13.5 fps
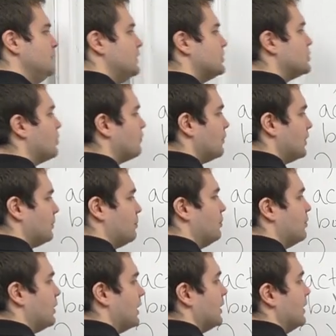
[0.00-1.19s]
So for the
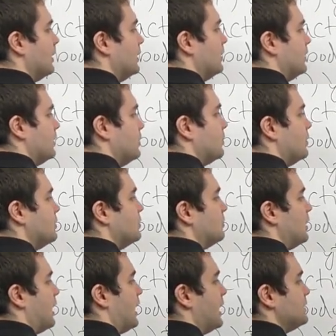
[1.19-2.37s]
board, you can do
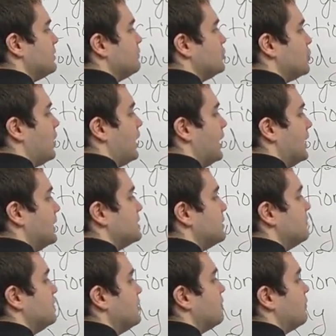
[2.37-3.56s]
lots of drawings
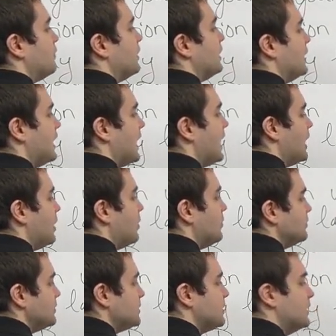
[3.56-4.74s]
of different
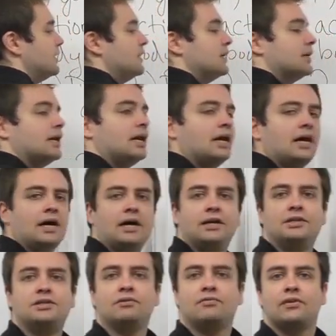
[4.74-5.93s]
nouns,
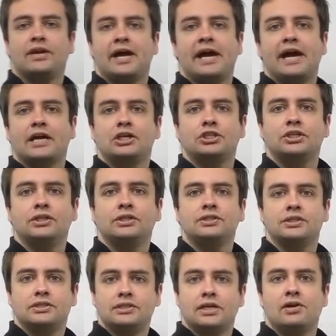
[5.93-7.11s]
different
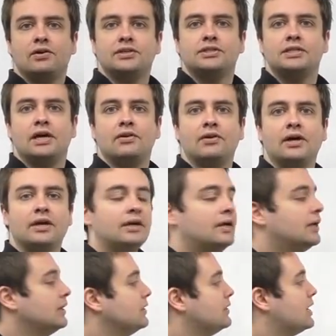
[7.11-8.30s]
actions, etc., etc.
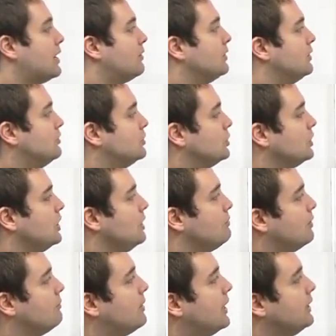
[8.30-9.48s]
Now, you should keep
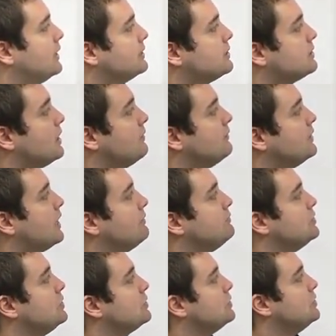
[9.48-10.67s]
in mind that
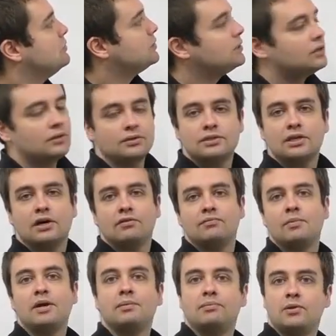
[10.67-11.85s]
sometimes just using yourself
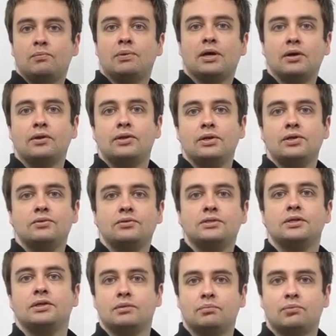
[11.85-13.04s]
might be better than
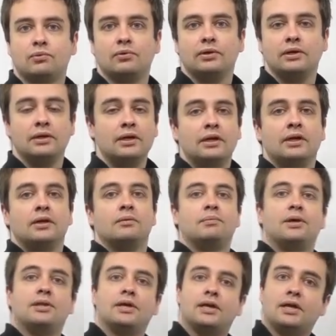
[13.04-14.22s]
using the board,
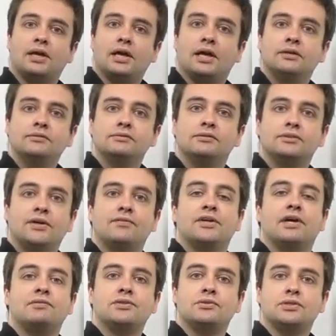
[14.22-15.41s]
but then again,
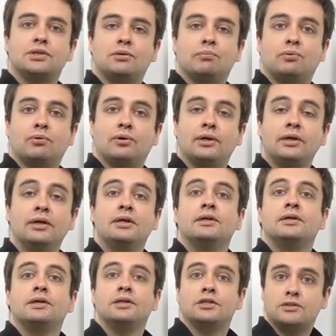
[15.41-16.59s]
sometimes using the board,
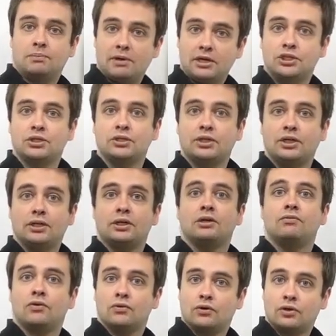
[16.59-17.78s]
especially
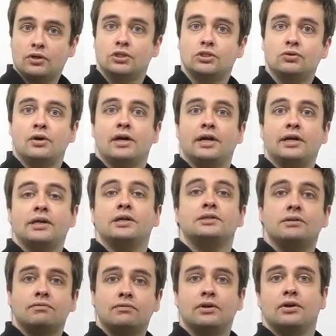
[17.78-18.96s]
if you're good at drawing, is
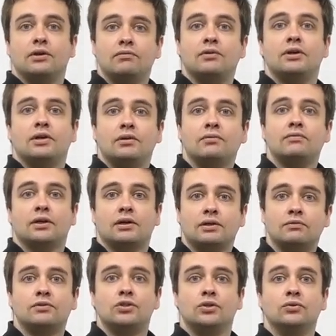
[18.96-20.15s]
a very, very
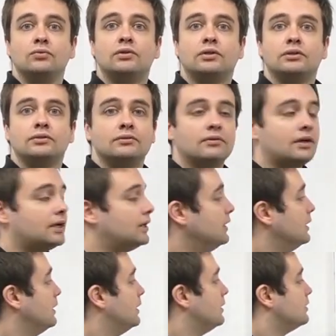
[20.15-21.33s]
effective tool, right?